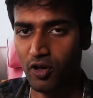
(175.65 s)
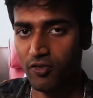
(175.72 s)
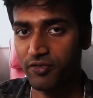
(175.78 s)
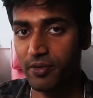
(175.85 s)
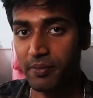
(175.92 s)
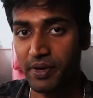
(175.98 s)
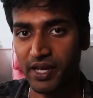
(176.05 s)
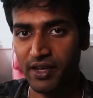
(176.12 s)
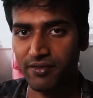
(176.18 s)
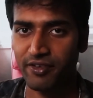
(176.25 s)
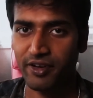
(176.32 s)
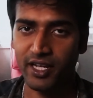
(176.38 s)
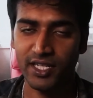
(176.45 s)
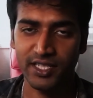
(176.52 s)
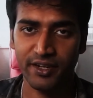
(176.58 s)
all of the
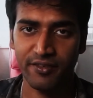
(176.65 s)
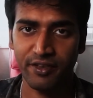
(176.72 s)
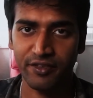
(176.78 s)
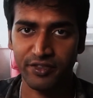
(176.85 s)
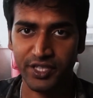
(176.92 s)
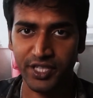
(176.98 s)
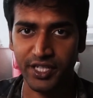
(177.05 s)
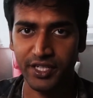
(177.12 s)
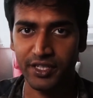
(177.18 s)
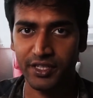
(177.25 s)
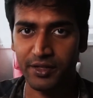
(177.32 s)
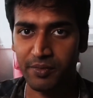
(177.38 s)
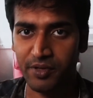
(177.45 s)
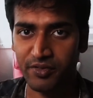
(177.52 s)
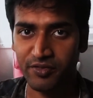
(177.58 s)
main files that we have seen
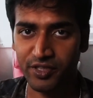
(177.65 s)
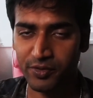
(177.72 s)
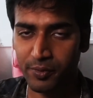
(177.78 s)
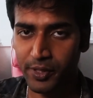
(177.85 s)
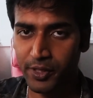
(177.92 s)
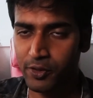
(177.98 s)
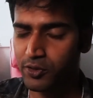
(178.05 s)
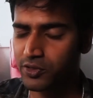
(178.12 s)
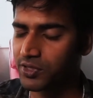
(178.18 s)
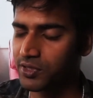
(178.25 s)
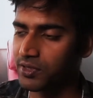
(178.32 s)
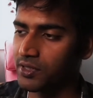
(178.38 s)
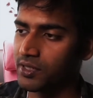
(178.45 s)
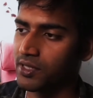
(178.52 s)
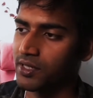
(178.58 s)
in the previous
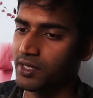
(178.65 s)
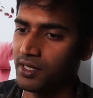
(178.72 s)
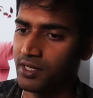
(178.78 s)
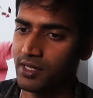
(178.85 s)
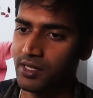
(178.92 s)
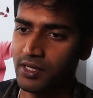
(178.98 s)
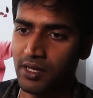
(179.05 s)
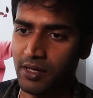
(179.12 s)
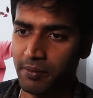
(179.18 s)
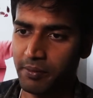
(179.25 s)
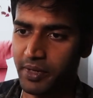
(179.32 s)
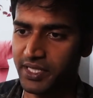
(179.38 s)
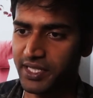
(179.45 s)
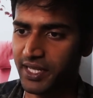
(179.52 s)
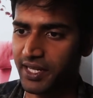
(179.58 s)
videos.
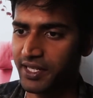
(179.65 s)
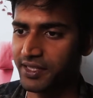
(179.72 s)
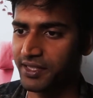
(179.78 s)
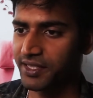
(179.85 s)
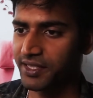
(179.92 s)
Basically,